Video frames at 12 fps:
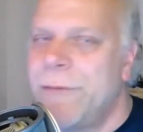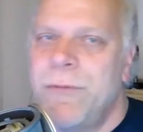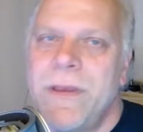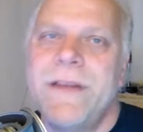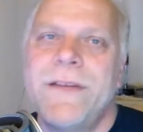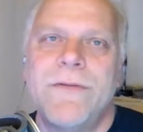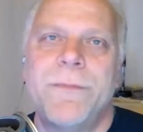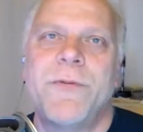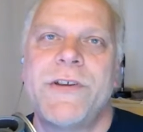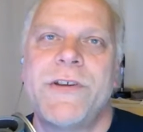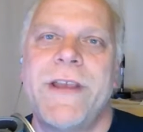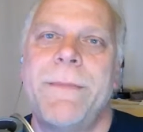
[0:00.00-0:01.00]
I really do
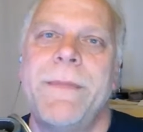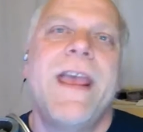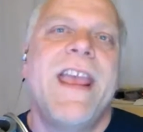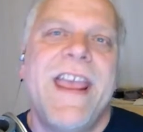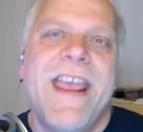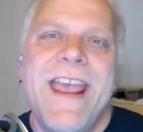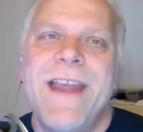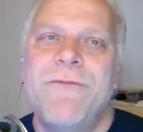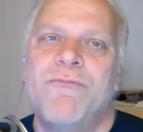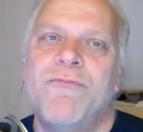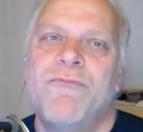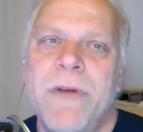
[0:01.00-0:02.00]
appreciate. I mean,
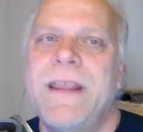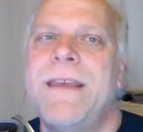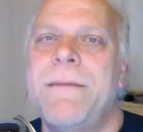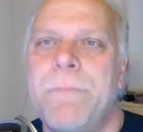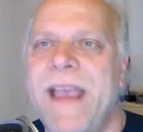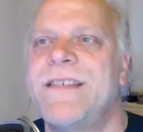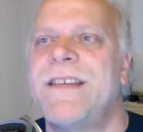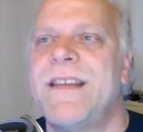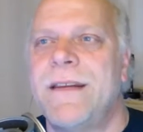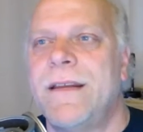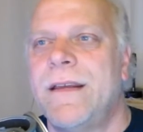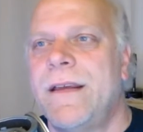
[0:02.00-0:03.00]
it really
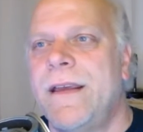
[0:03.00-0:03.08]
makes it